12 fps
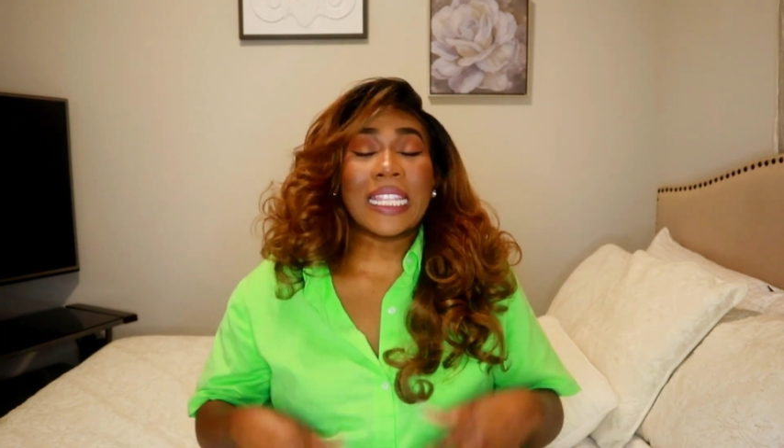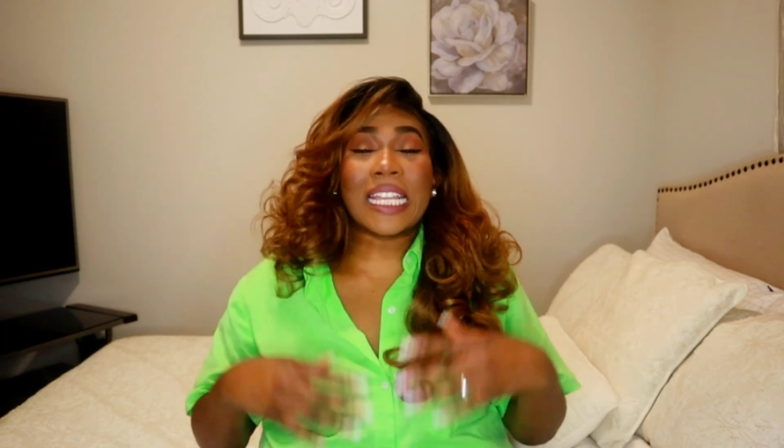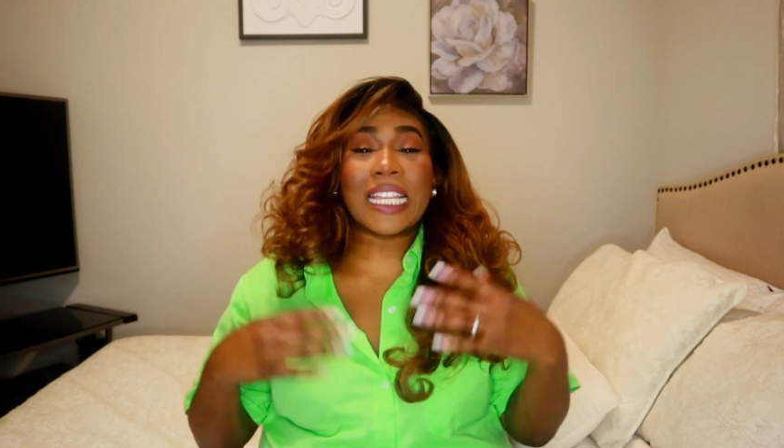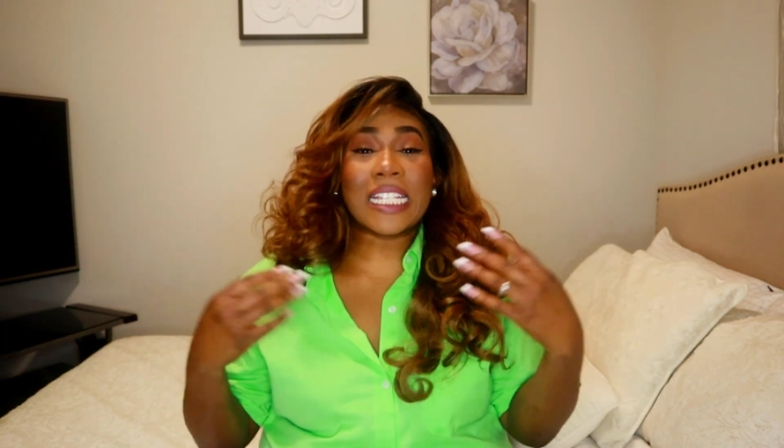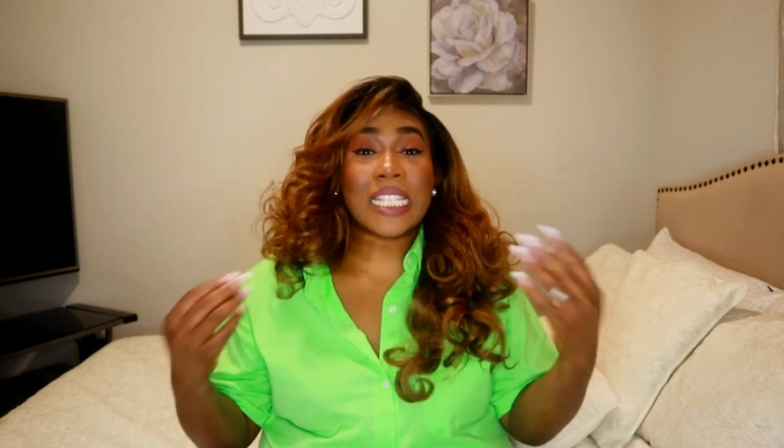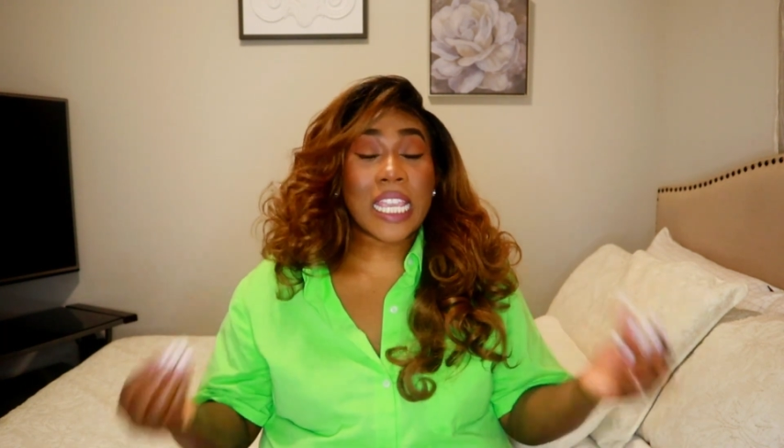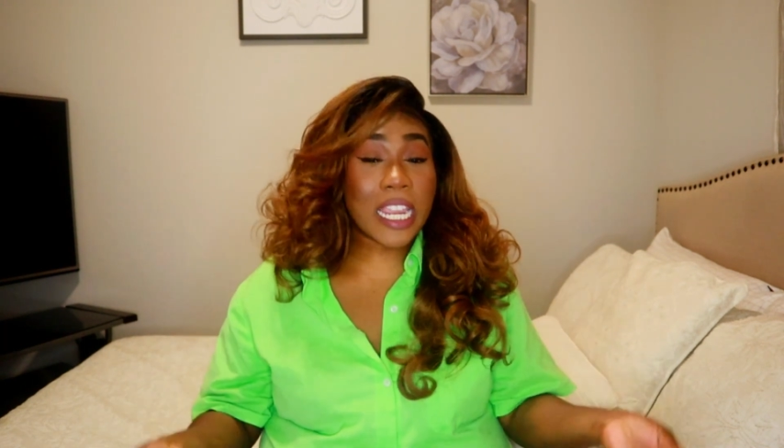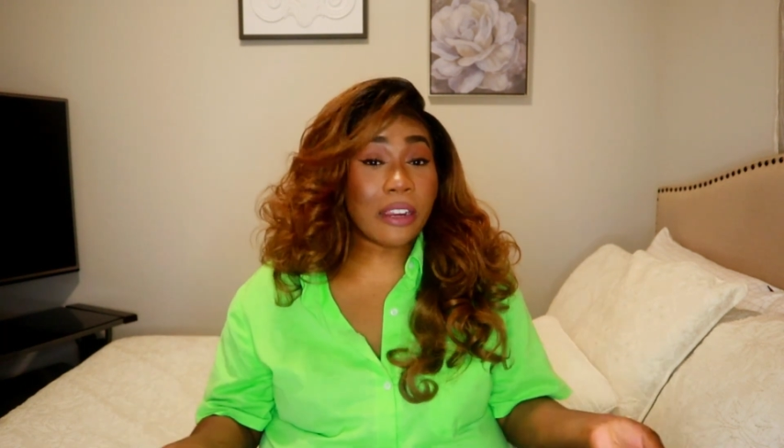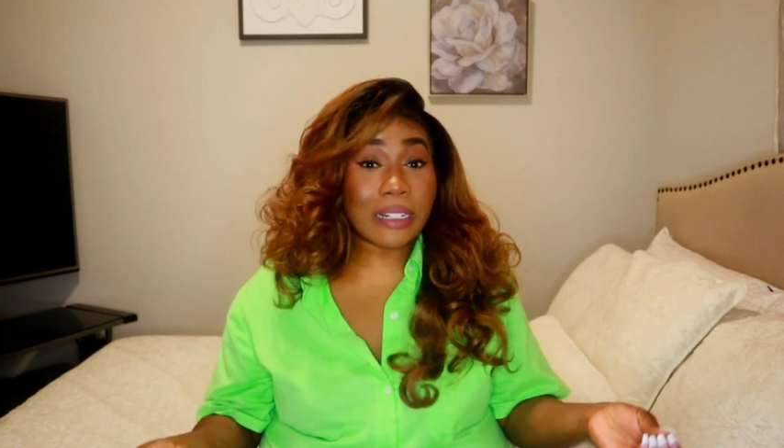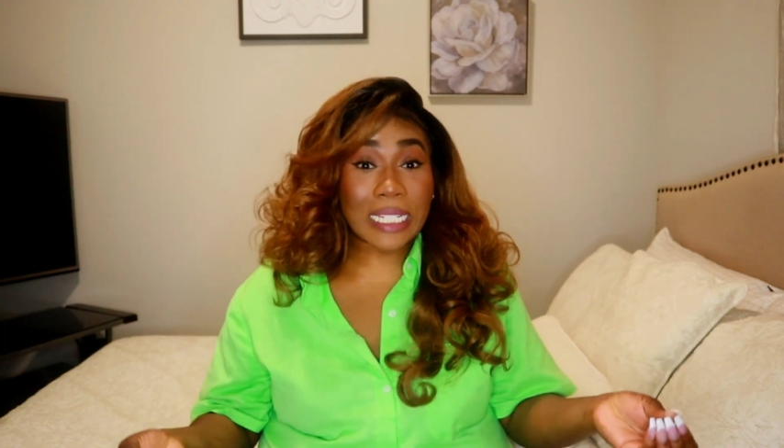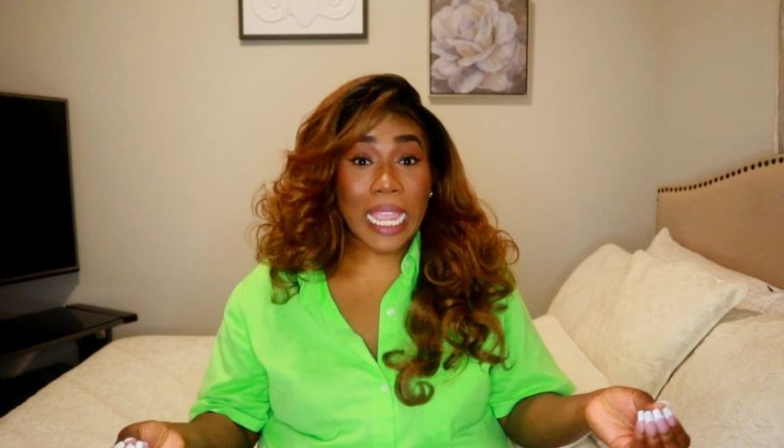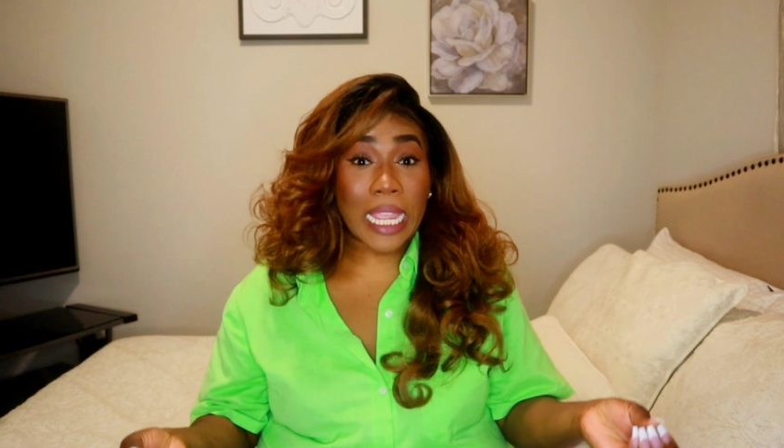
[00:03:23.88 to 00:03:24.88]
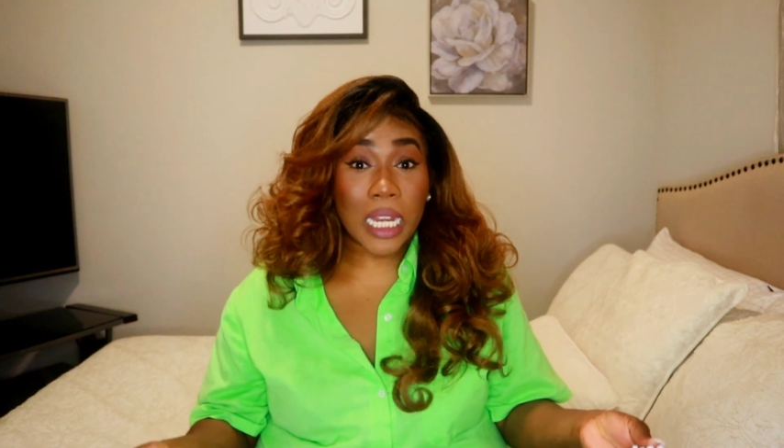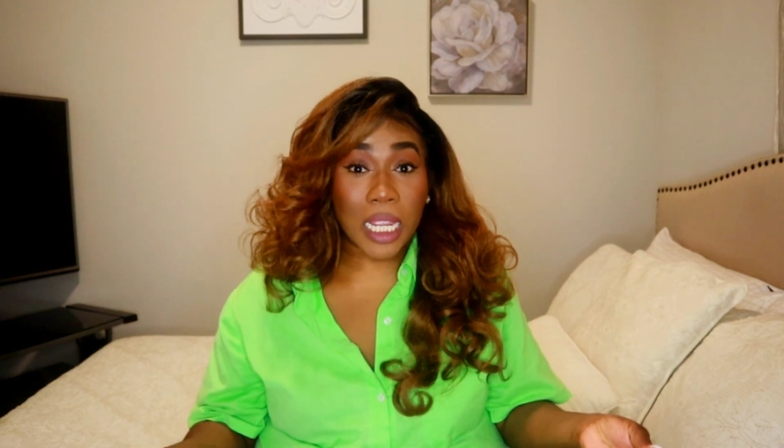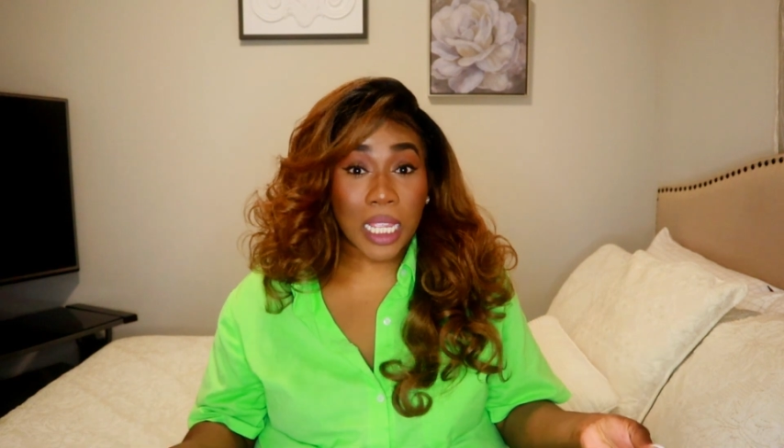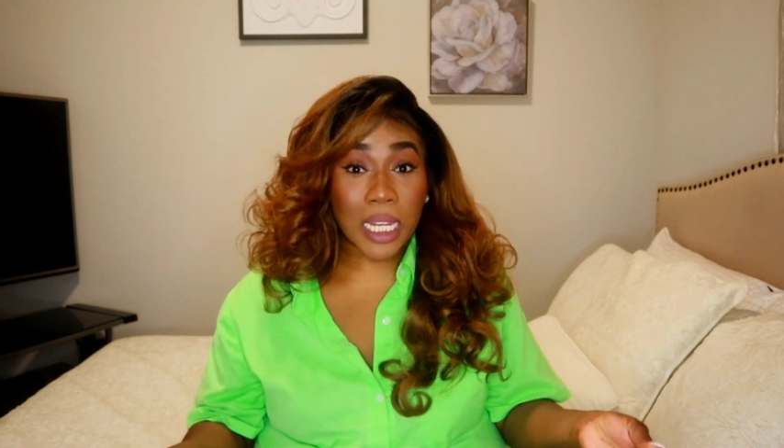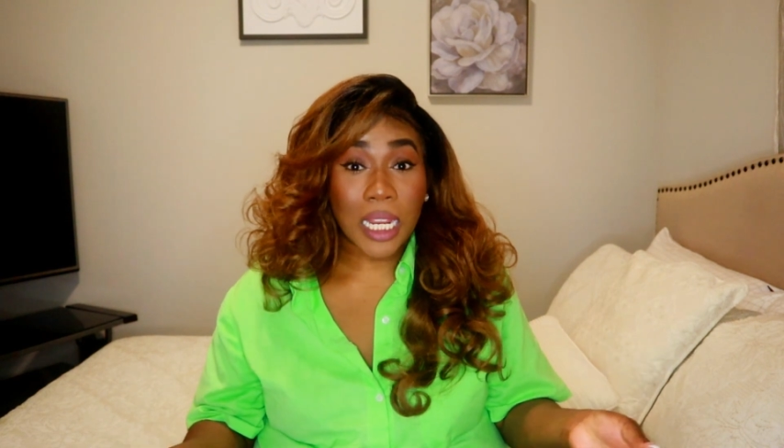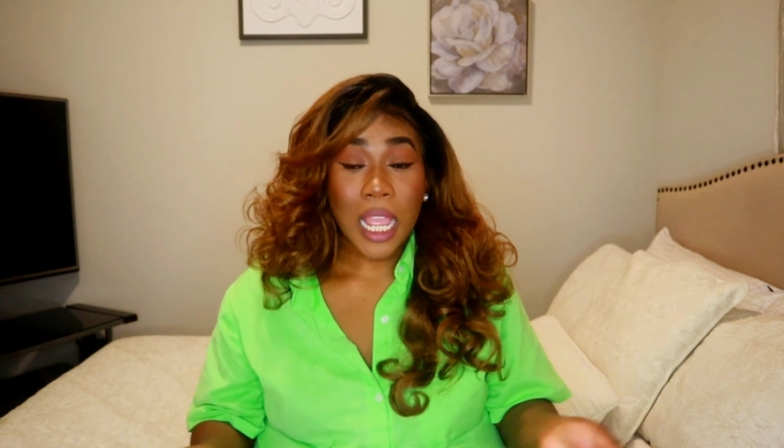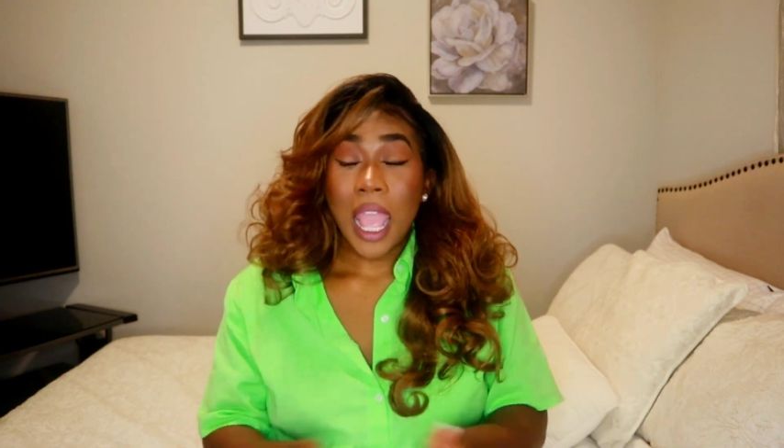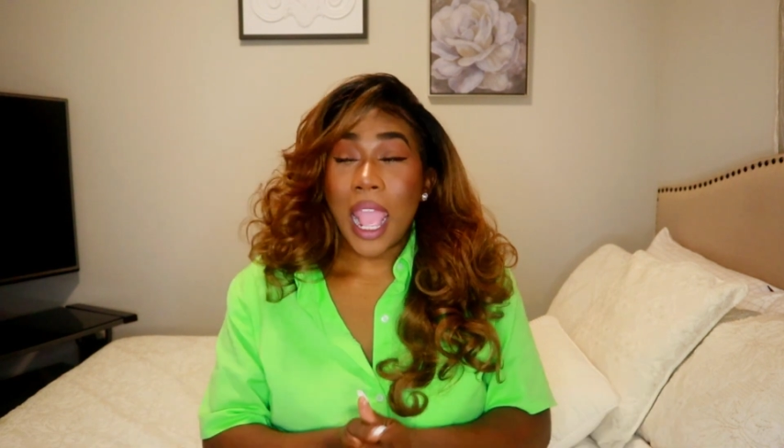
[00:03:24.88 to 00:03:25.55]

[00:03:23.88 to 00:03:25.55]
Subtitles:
then gets irritated